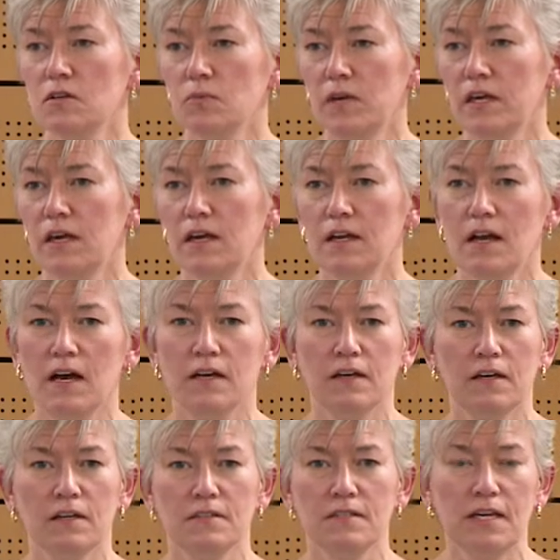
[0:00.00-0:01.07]
that we get on
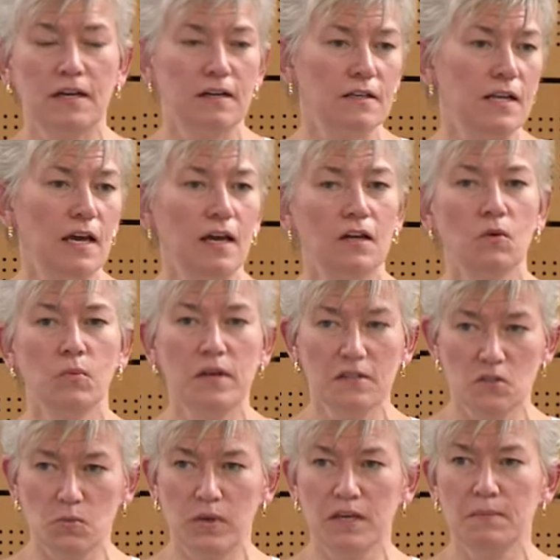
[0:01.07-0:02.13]
a day to day and a week
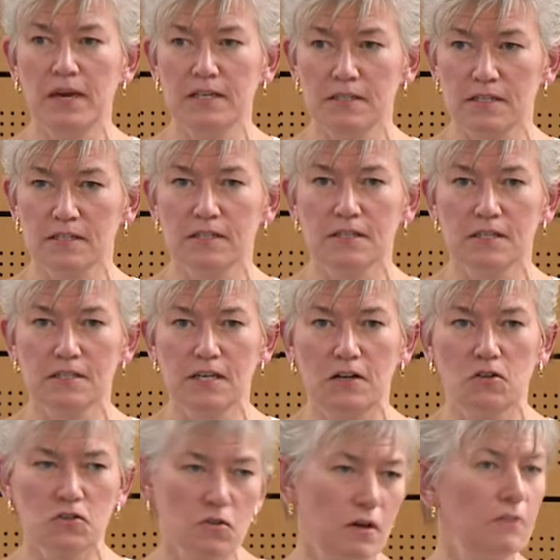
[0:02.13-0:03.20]
to week basis in the
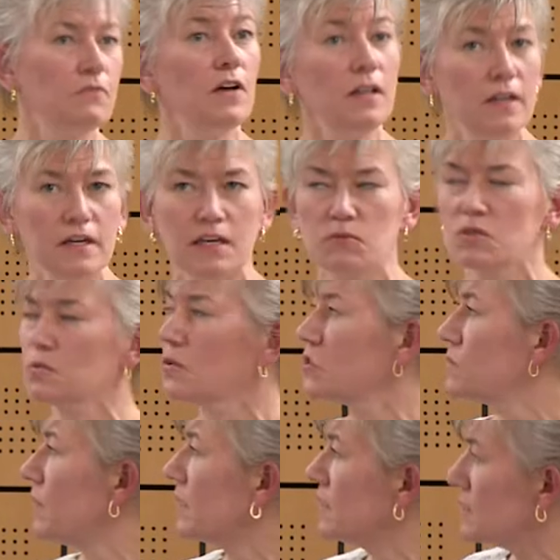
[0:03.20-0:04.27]
center. So I felt like it was worth
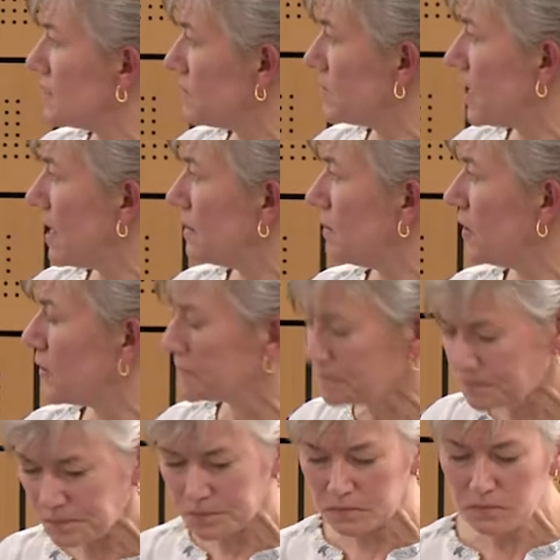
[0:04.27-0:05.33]
spending some time here.
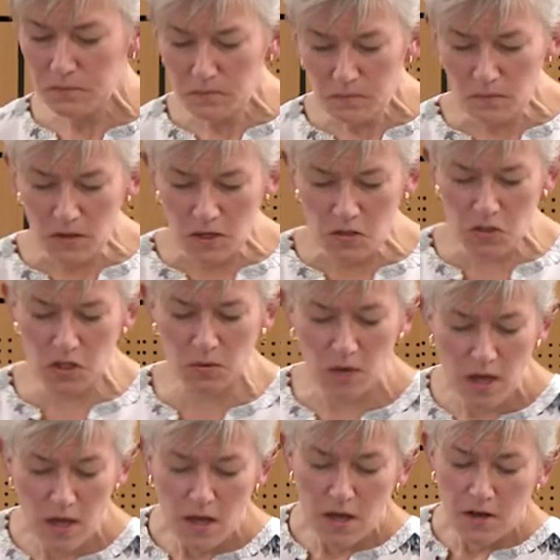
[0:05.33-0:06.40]
So
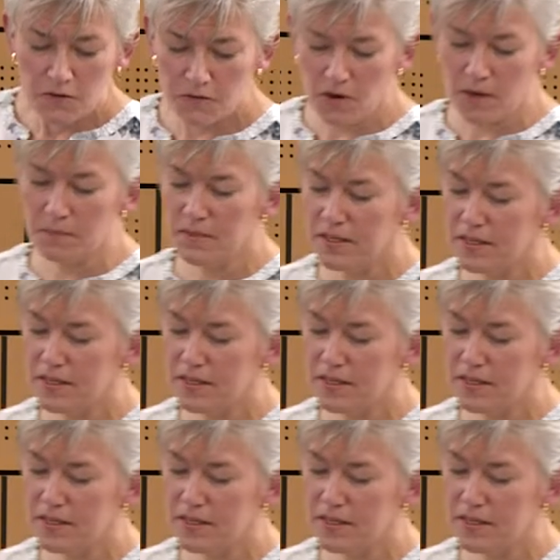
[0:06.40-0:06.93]
from